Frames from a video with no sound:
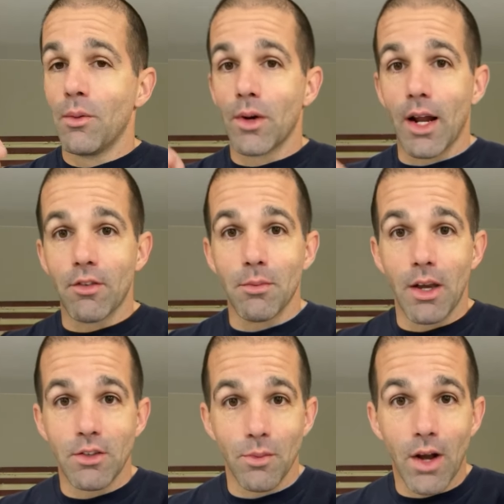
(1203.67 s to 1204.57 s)
We're going to have to
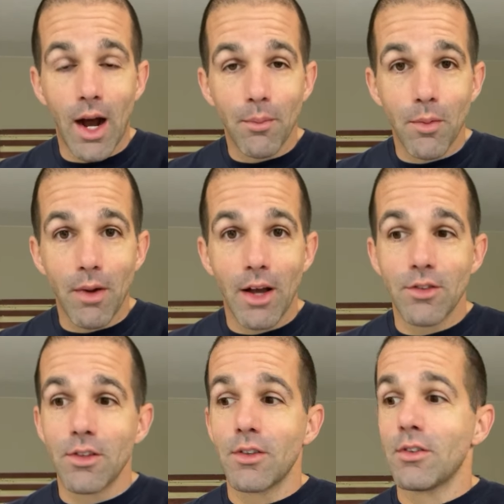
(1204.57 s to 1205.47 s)
make some
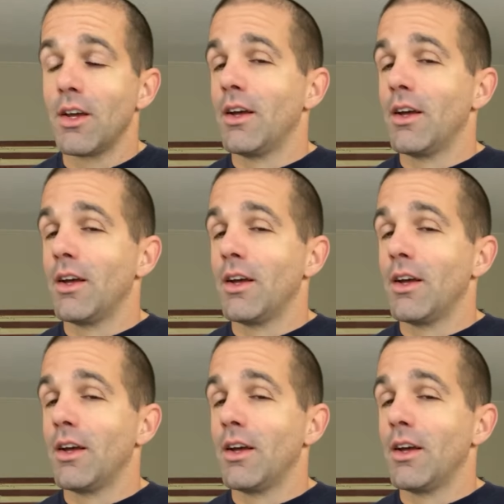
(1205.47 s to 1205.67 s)
compromises.